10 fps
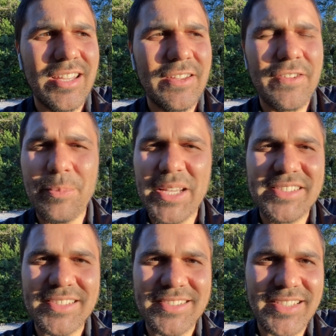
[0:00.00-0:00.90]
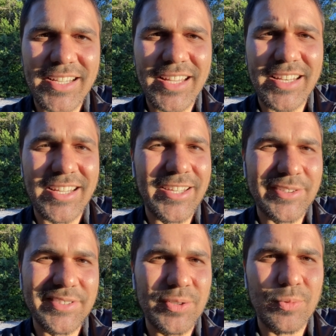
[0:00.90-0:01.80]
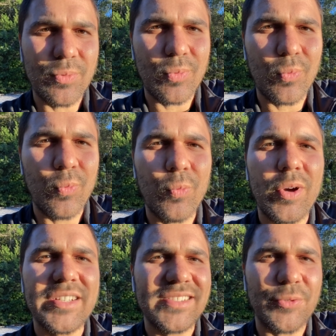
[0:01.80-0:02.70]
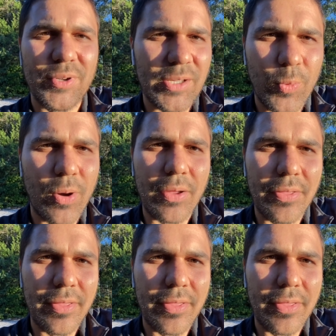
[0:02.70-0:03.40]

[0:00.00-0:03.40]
if it makes you sick and it kills you, what is it really worth?